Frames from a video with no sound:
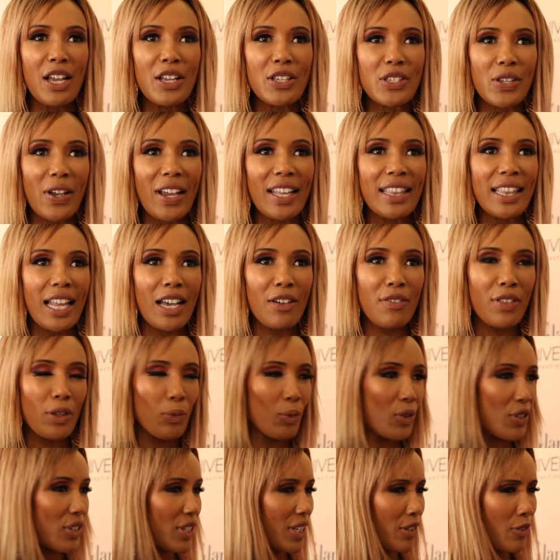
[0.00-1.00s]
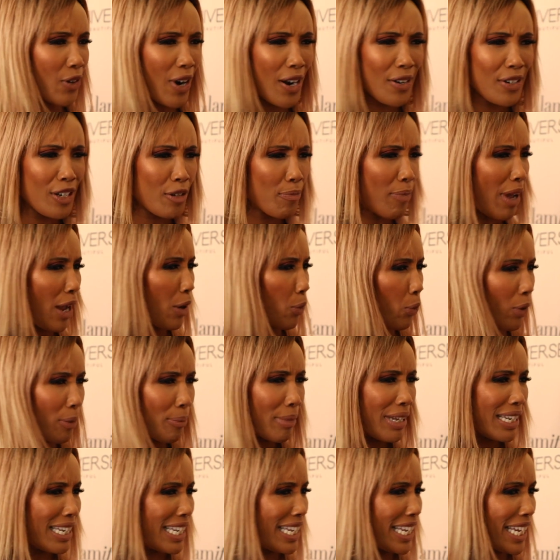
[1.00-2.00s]
So I love that we're surrounded by
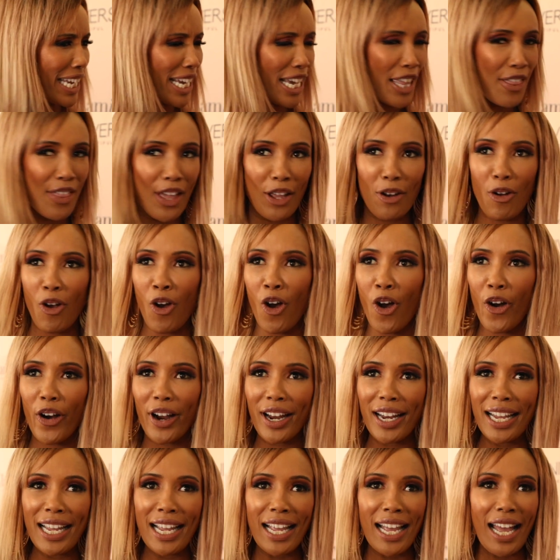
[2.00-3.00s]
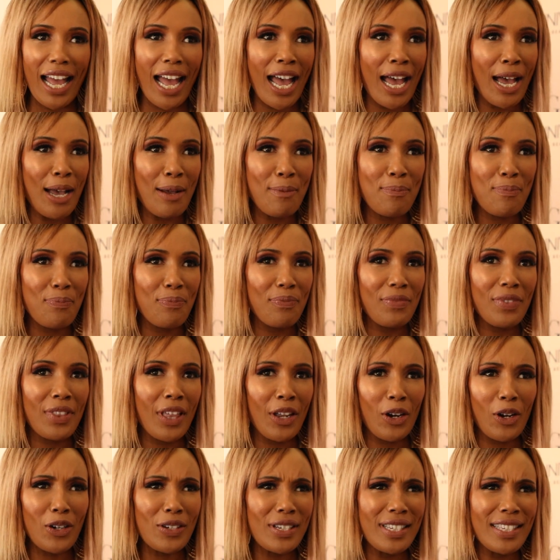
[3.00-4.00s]
women here that are um,
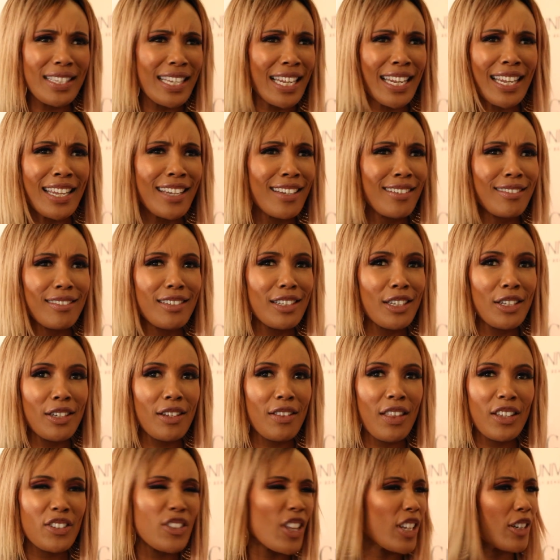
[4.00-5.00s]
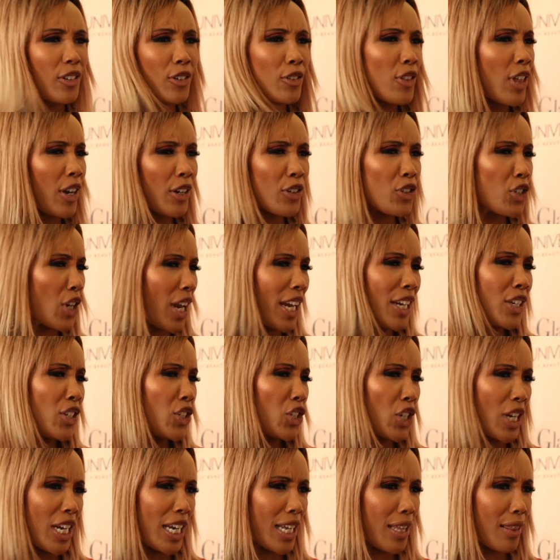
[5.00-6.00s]
that are sitting, you know, that, that, that are
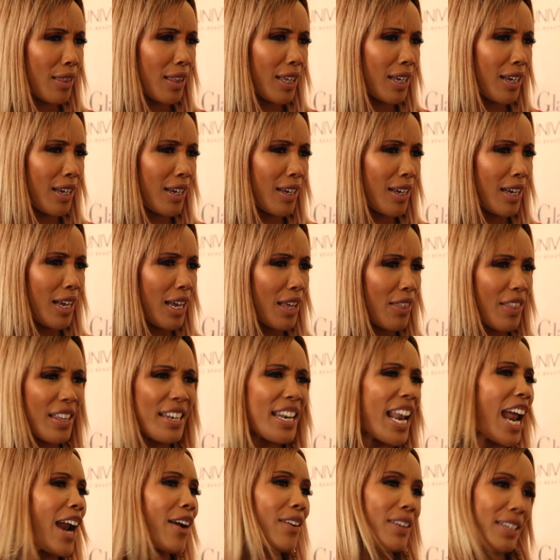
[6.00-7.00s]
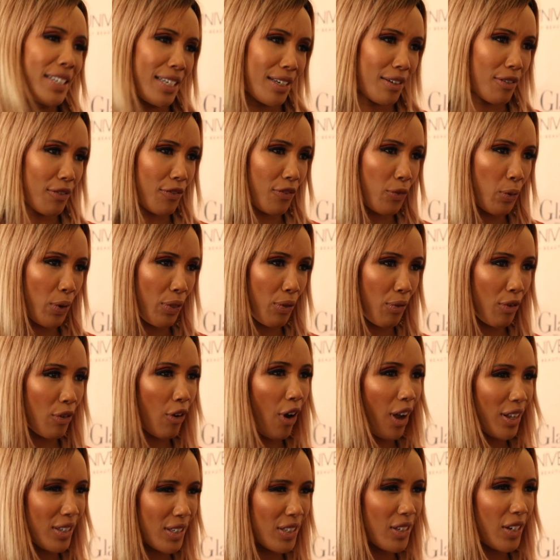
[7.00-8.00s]
changing the, the narrative with
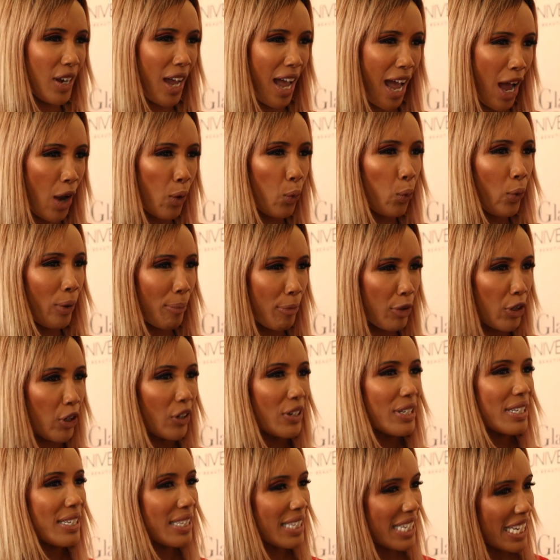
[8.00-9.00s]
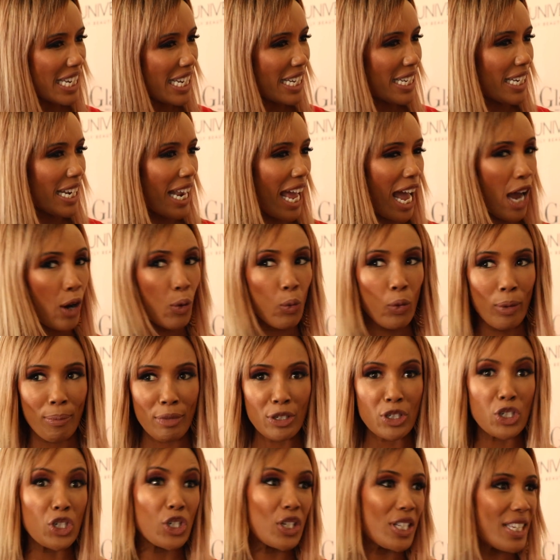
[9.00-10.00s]
regards to how women are seen and how
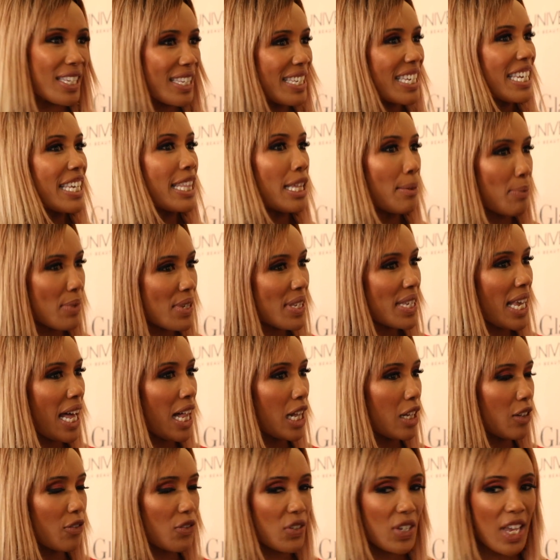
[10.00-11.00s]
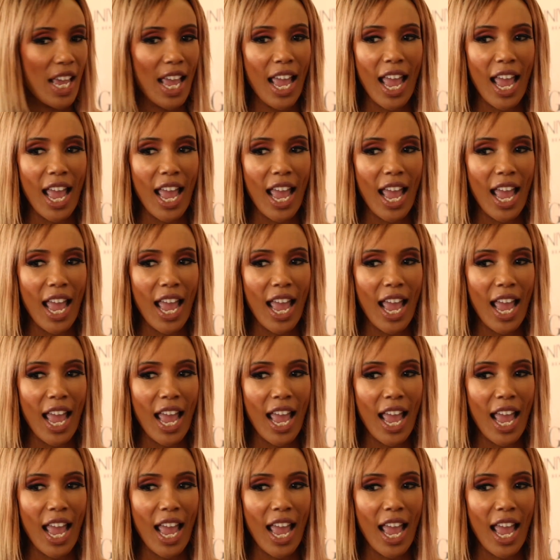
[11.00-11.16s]
women should see themselves.